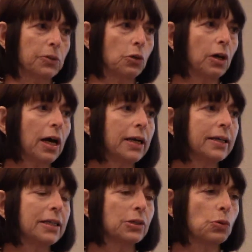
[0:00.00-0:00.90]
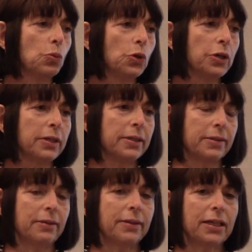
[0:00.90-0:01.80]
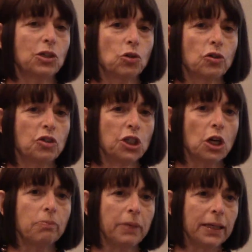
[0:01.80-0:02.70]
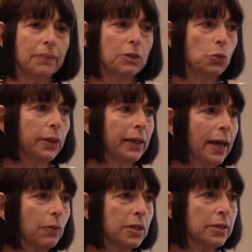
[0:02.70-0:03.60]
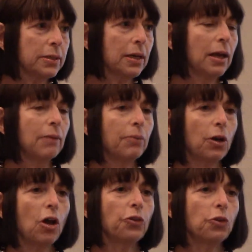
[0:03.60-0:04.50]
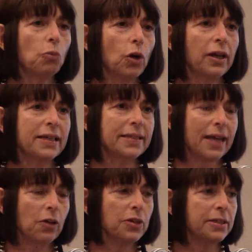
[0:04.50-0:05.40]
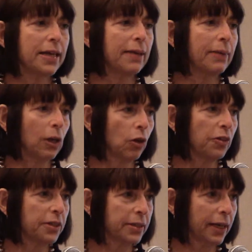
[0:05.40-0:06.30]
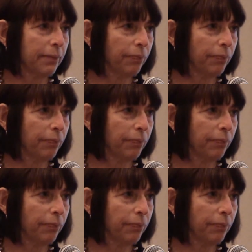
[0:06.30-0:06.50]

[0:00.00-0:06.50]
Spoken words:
So cognates are words that sort of share meaning between languages, but also more or less sound the same and look the same.